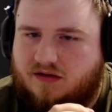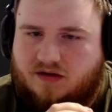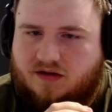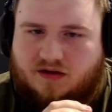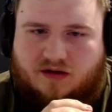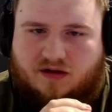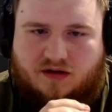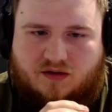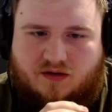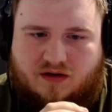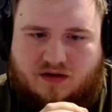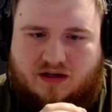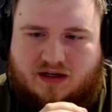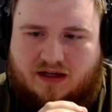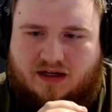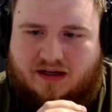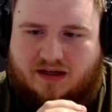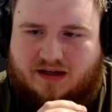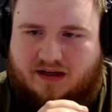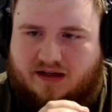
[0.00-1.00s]

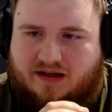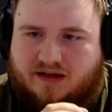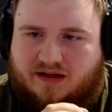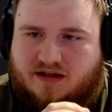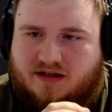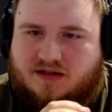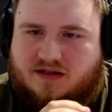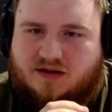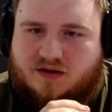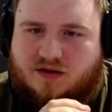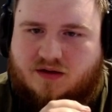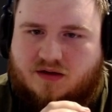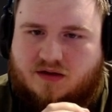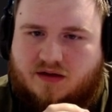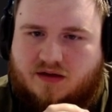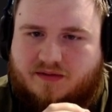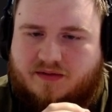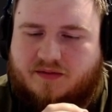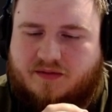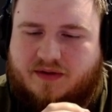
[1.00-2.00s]
Okay, so I
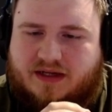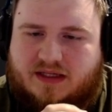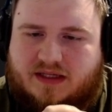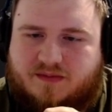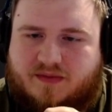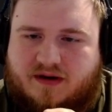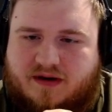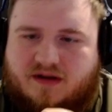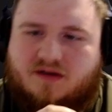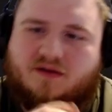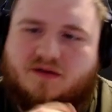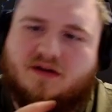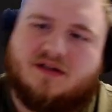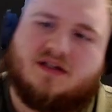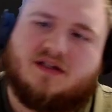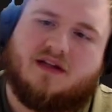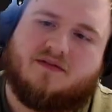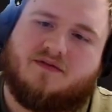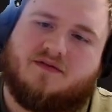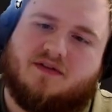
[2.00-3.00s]
mean we can spin into our
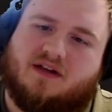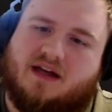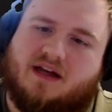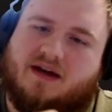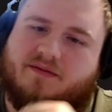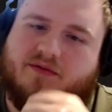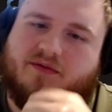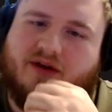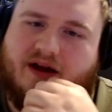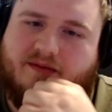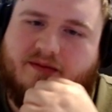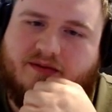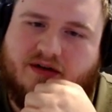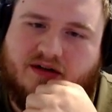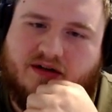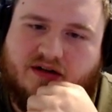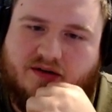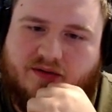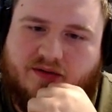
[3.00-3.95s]
stuff with Amp Raptor.